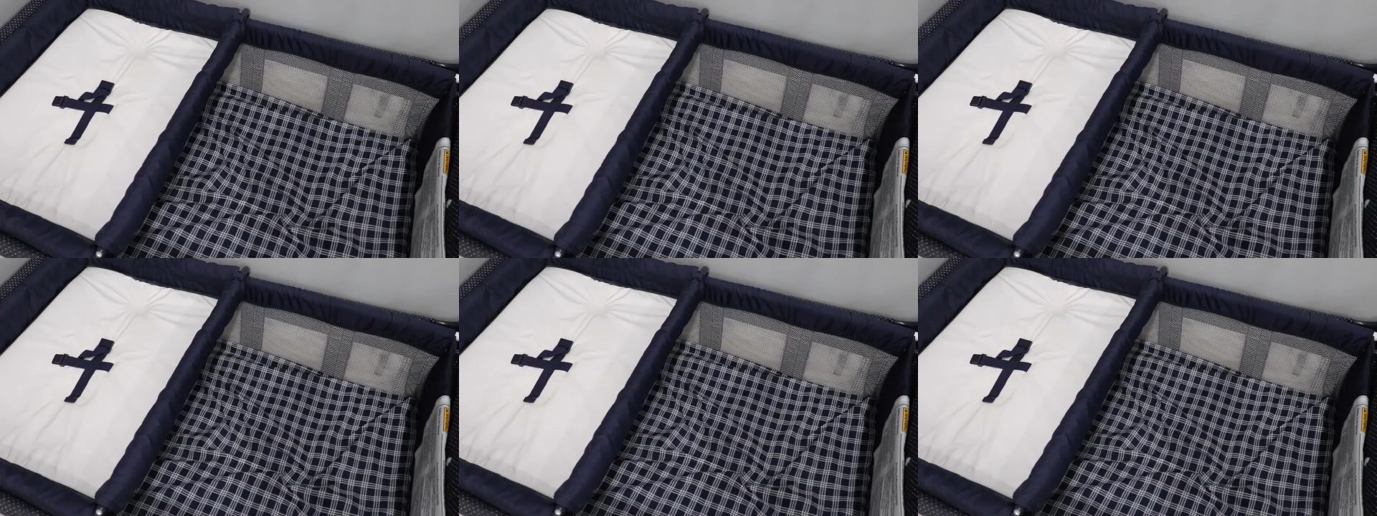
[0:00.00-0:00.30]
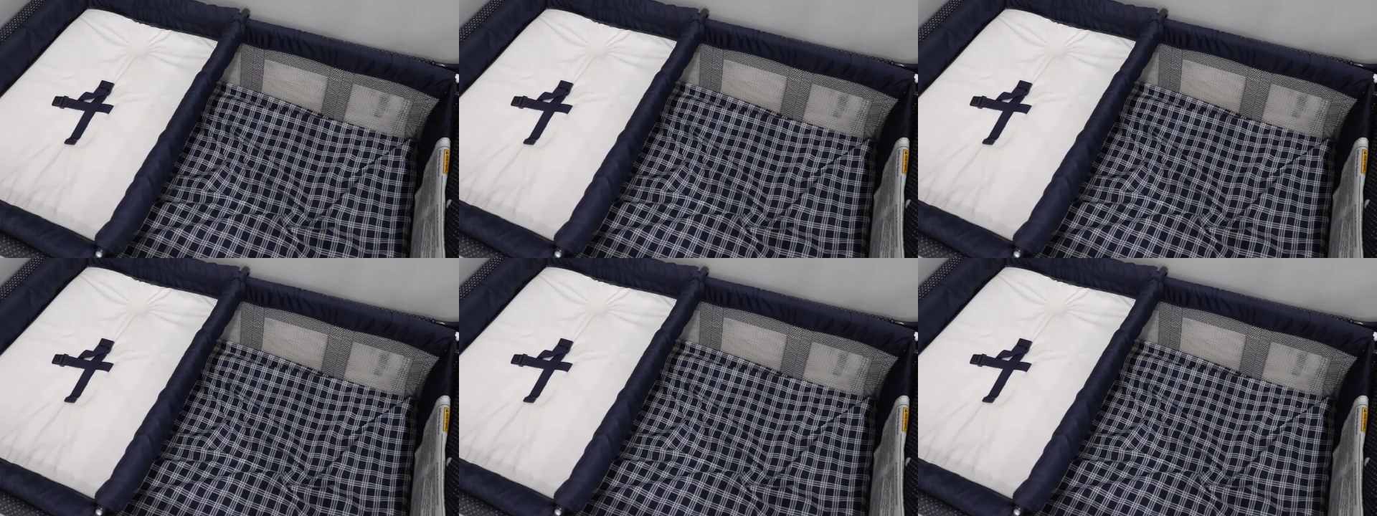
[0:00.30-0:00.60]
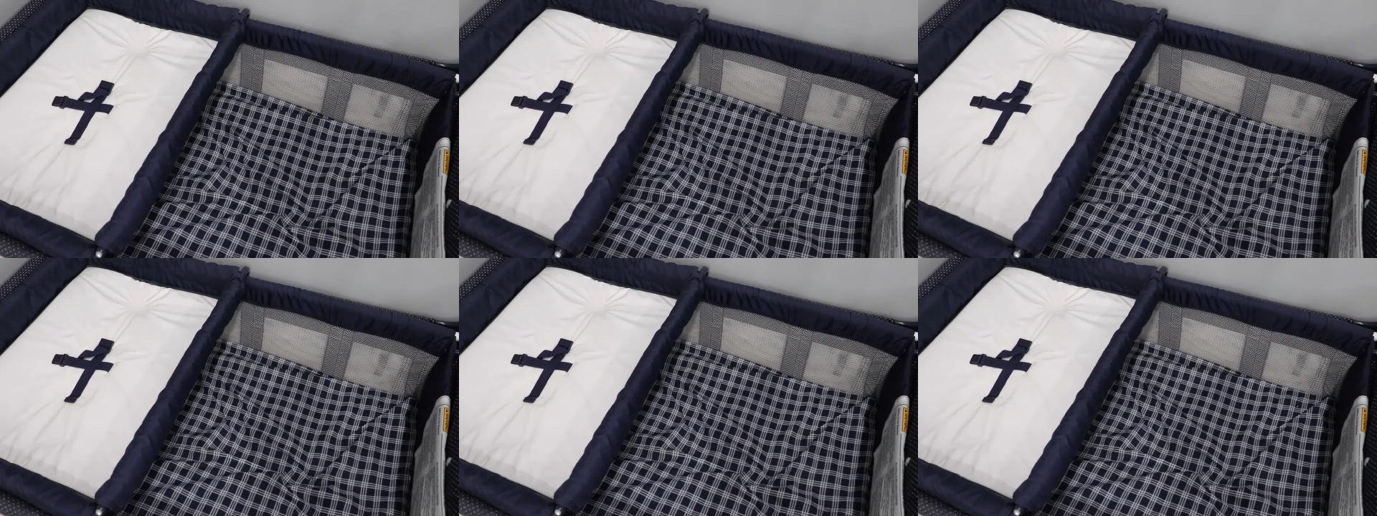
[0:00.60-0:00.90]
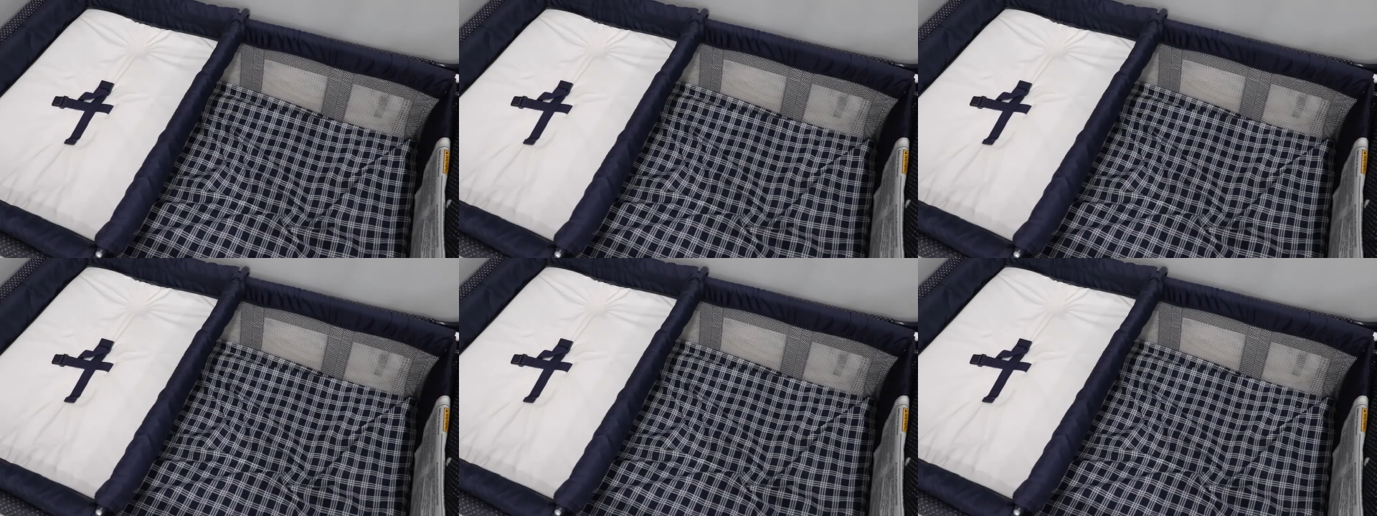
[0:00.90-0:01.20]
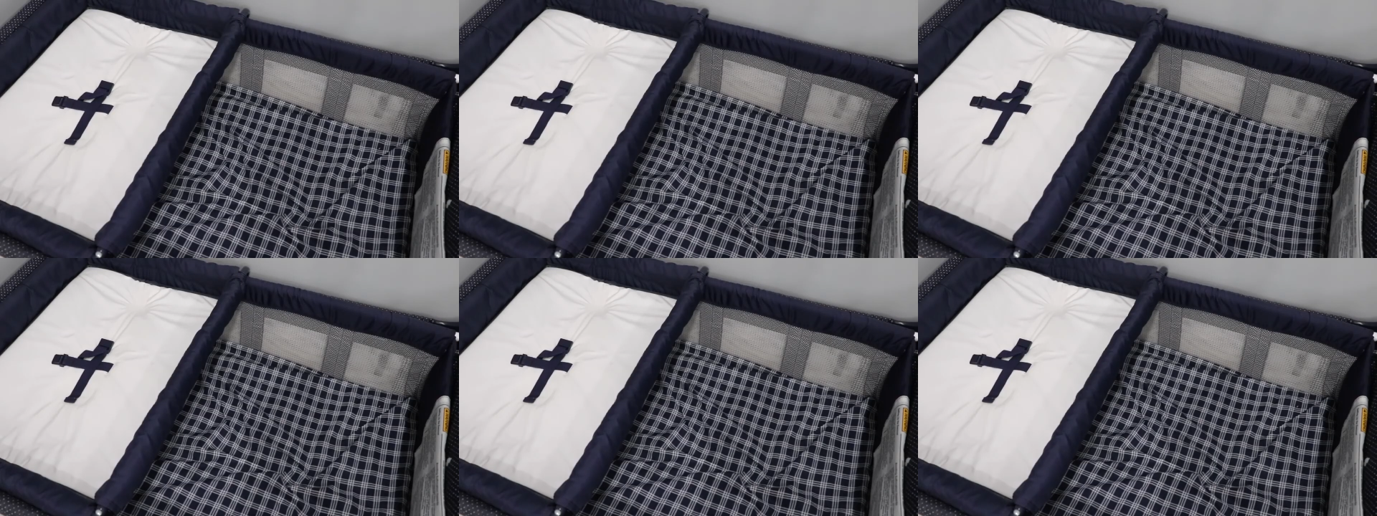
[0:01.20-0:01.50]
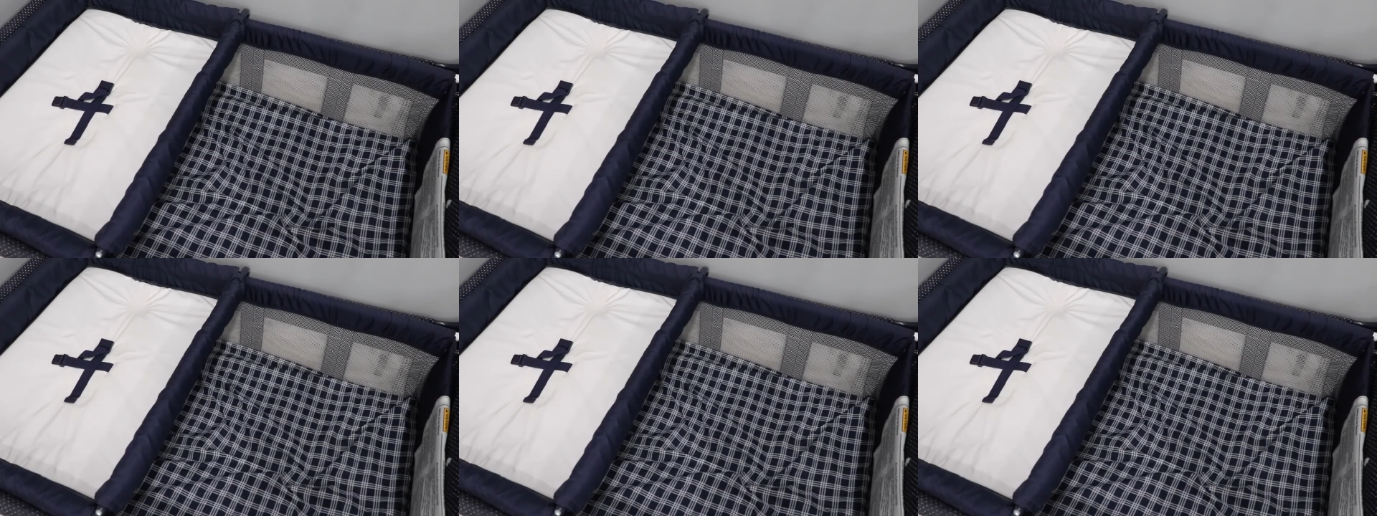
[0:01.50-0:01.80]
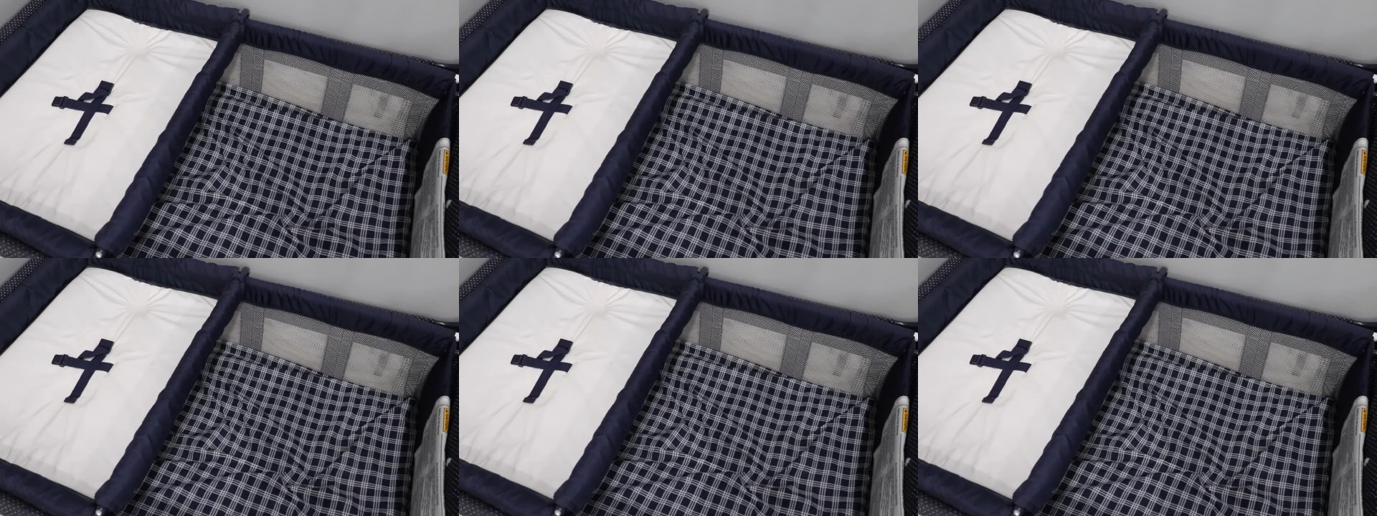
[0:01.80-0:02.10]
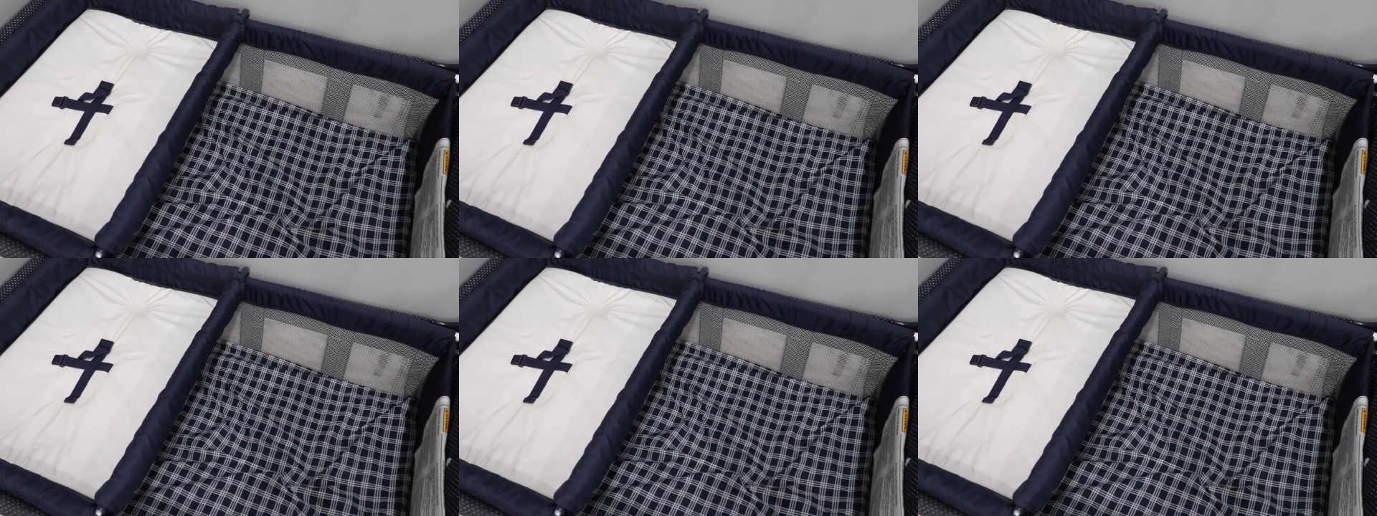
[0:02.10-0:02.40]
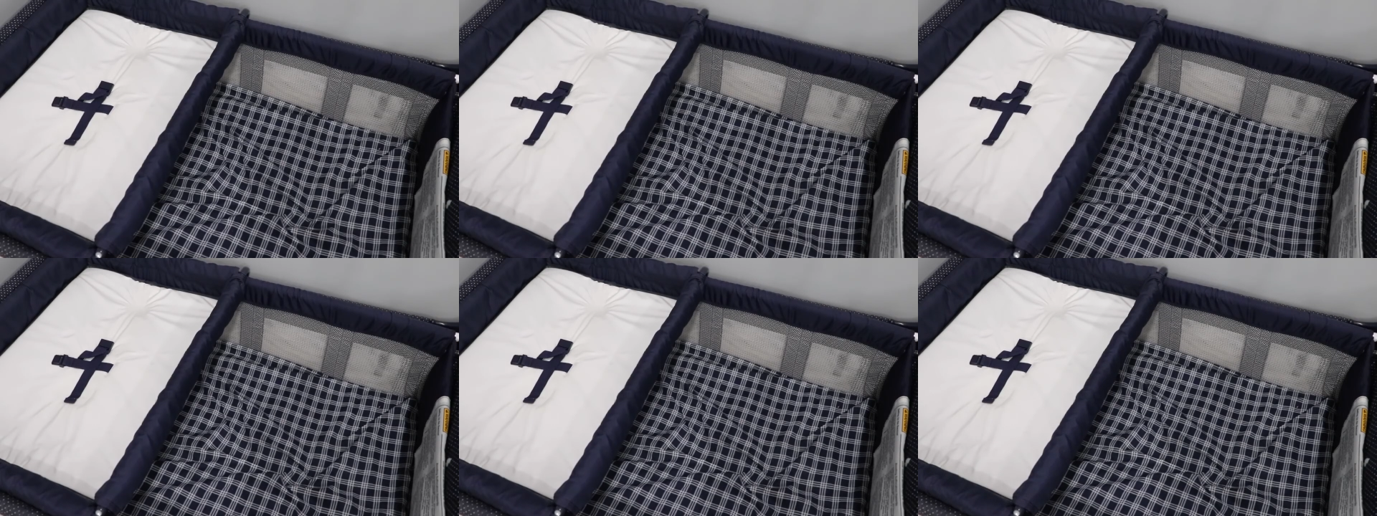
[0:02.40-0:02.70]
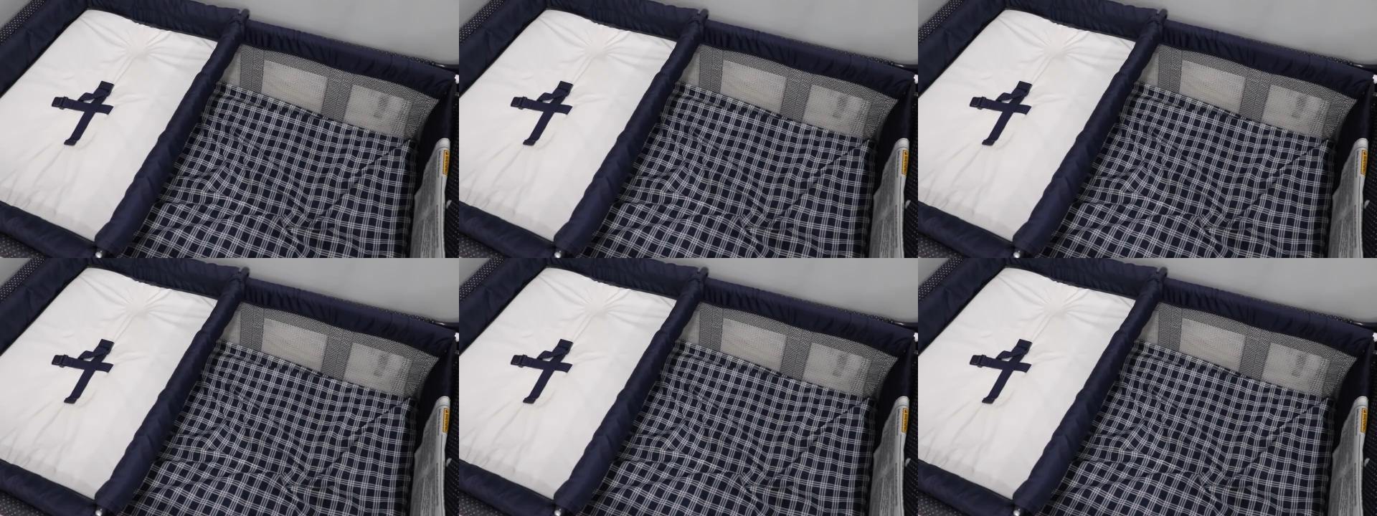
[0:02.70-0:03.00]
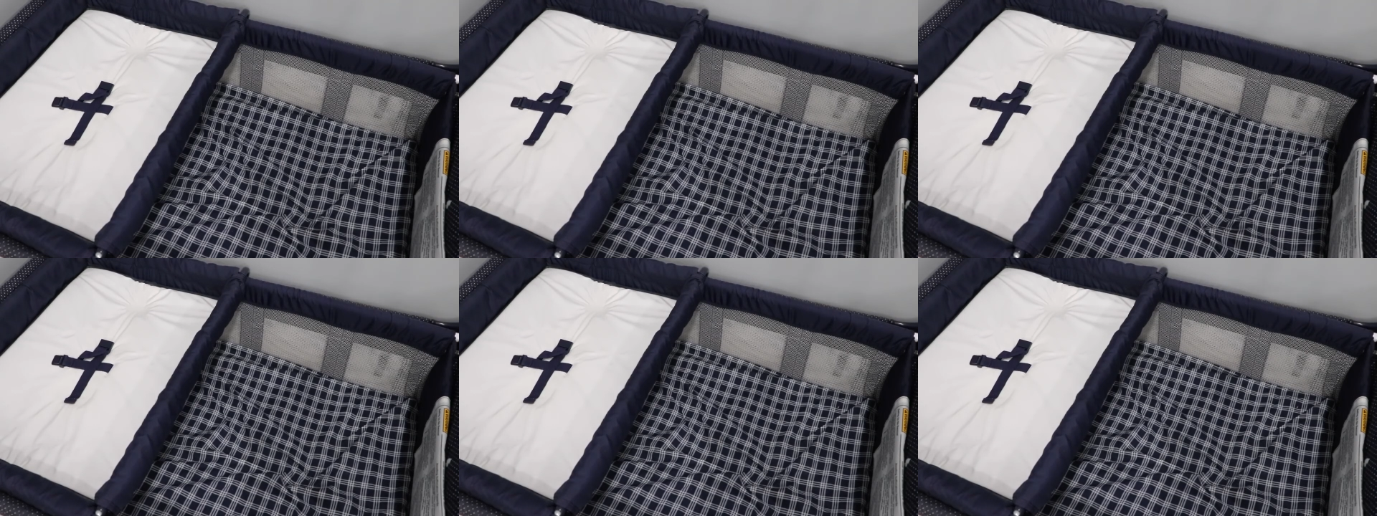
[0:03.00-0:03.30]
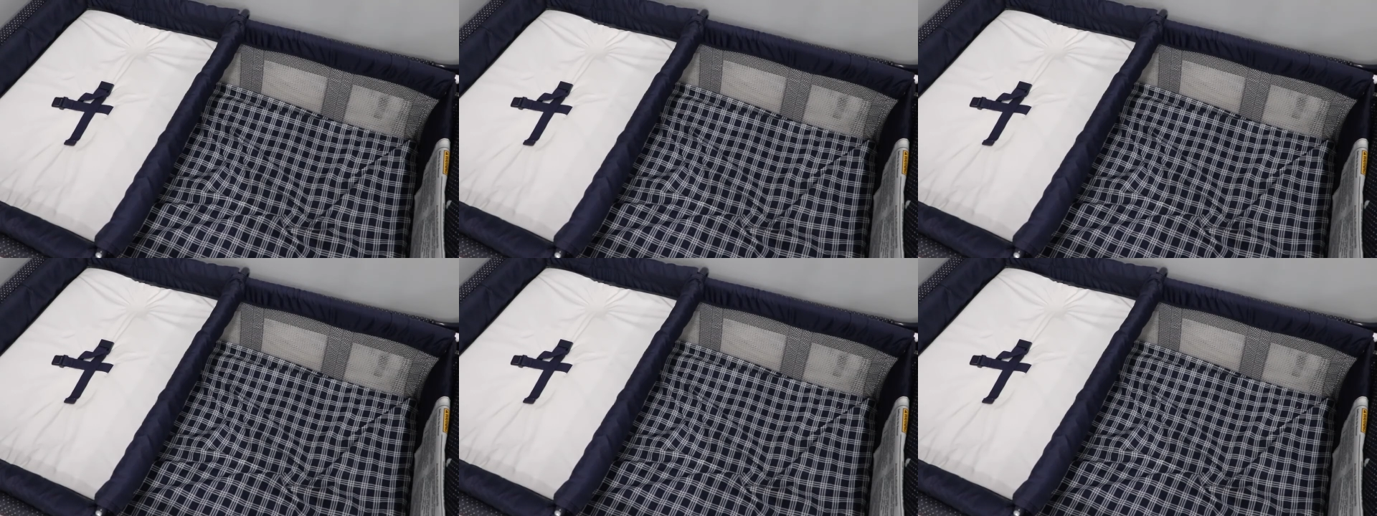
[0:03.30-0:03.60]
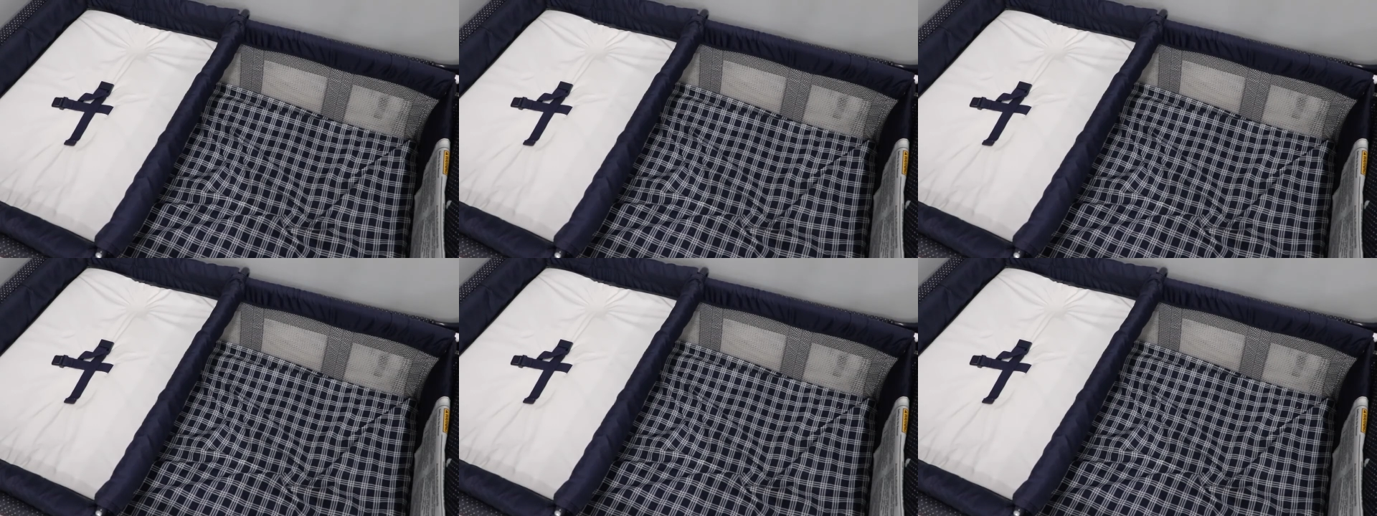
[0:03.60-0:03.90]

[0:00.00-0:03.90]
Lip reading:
Nobody's mouth can be seen.